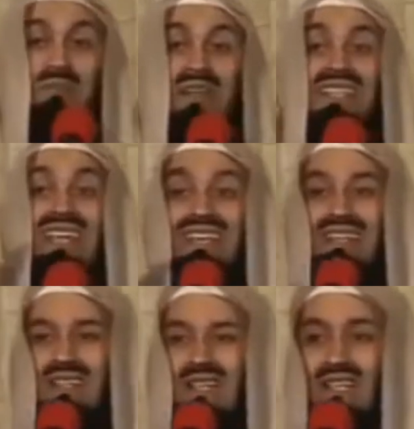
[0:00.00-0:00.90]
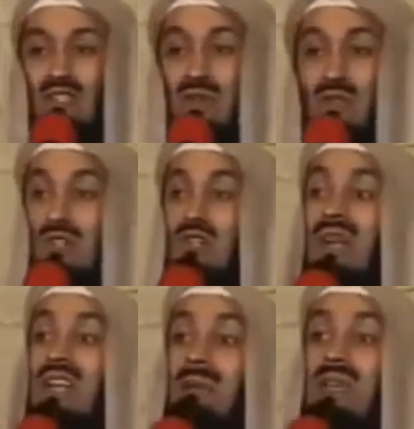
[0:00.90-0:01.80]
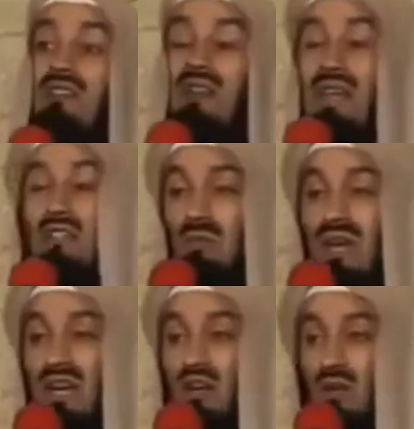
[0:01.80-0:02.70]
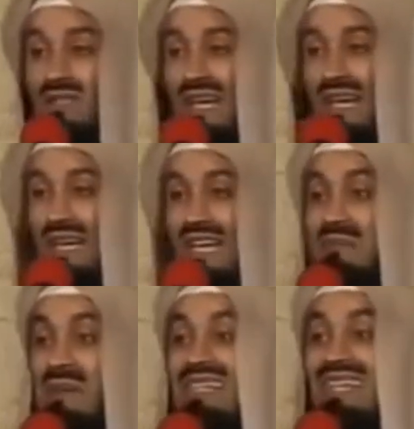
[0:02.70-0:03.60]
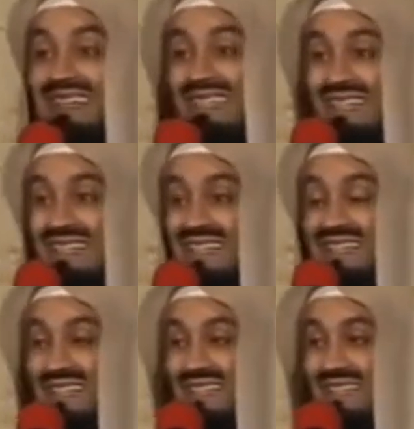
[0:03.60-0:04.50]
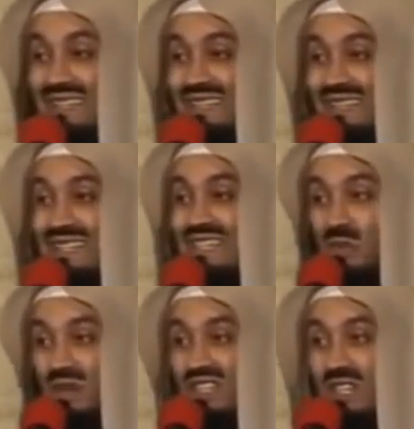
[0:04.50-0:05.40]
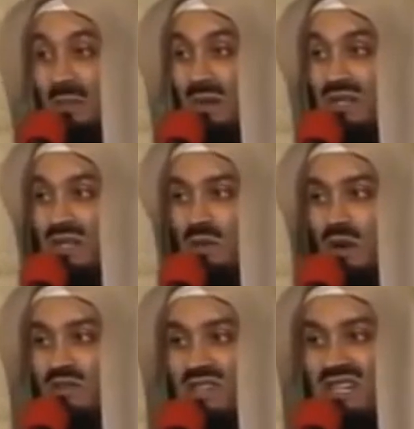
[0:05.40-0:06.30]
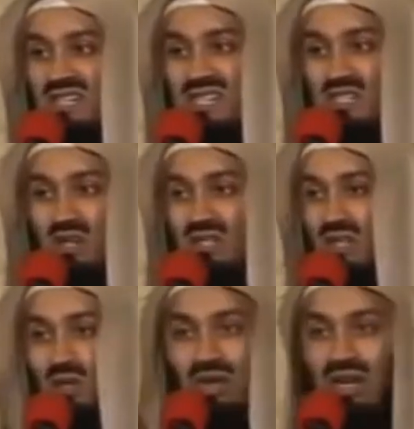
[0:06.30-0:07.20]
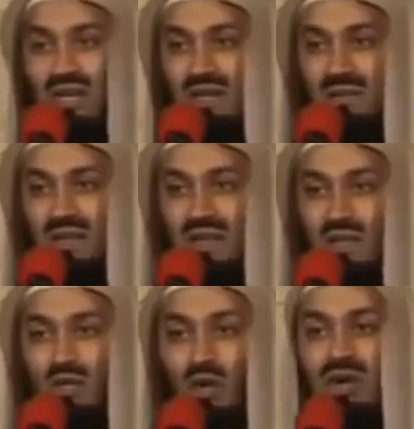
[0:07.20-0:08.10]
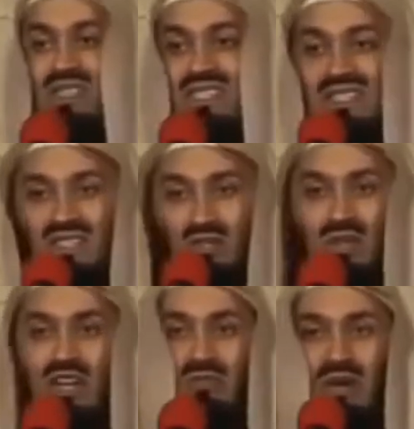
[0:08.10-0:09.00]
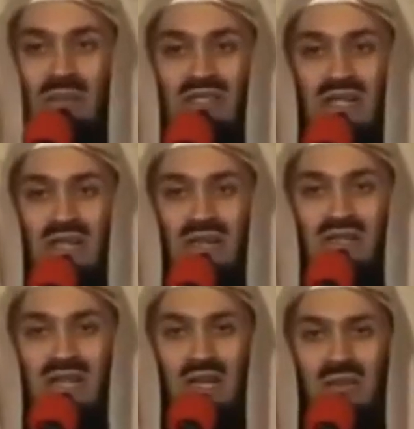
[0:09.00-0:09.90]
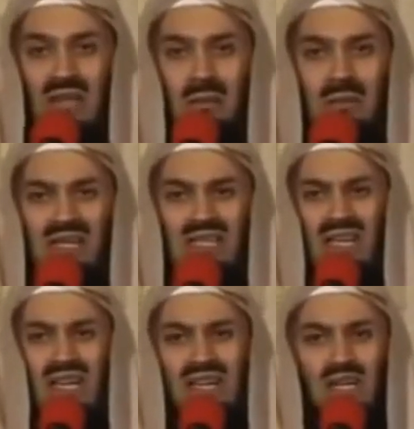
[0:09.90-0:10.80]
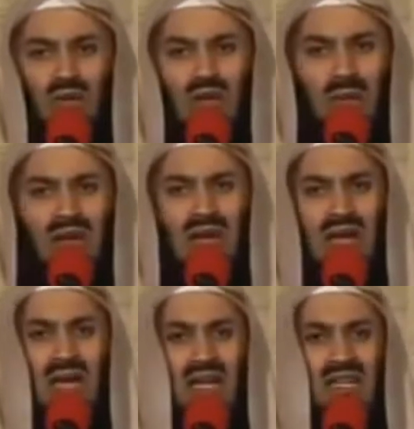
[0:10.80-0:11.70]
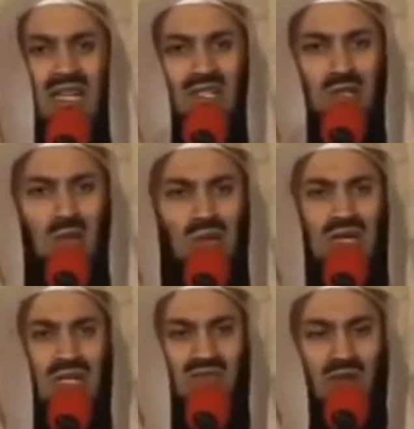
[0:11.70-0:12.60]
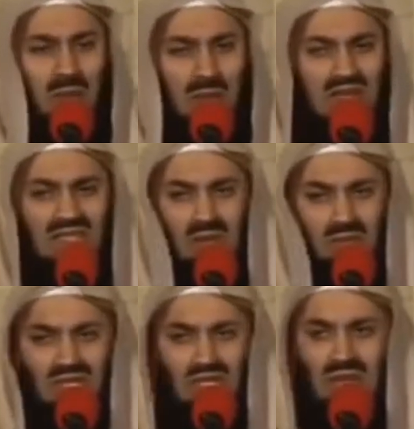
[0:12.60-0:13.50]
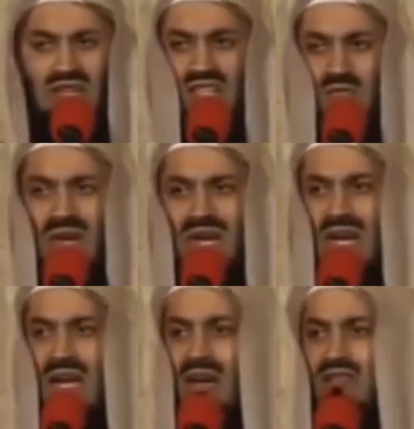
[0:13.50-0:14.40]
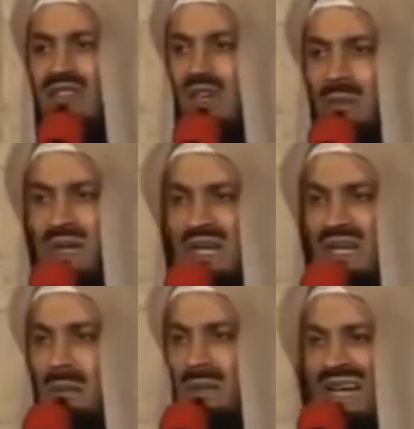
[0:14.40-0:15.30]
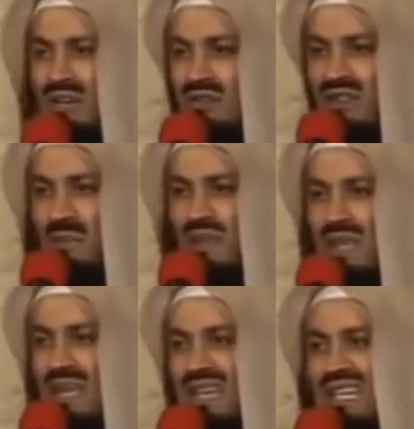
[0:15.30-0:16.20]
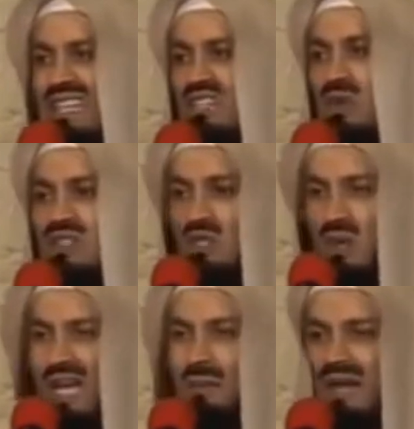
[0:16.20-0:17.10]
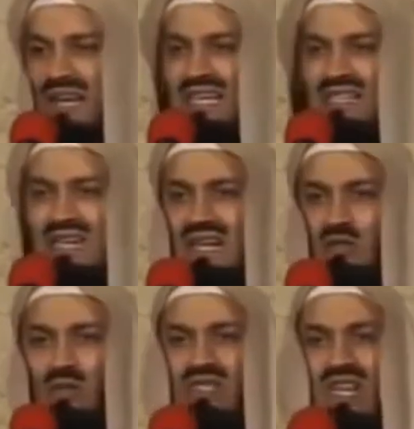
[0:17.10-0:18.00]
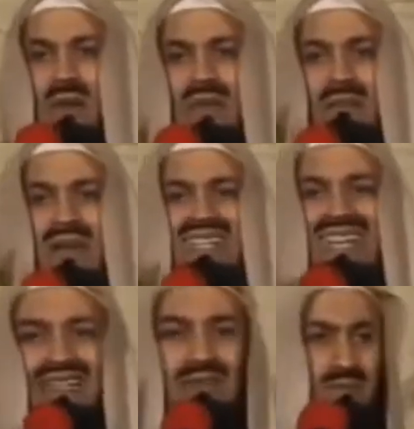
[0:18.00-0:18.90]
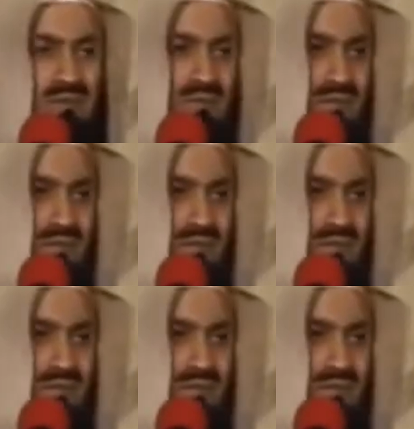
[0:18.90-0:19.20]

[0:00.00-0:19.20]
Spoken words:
was Madian. This was also a Nabi of Allah subhanahu wa ta'ala in Madian. This is what is reported. Obviously, this is not in the Quran, nor is it in the Sunnah of Muhammad sallallahu alaihi wasallam. But the ulama and the historians from amongst the Muslimin as well are of the opinion, the bulk of them, that this was Shu'aib alayhi salatu wasalam in Madian.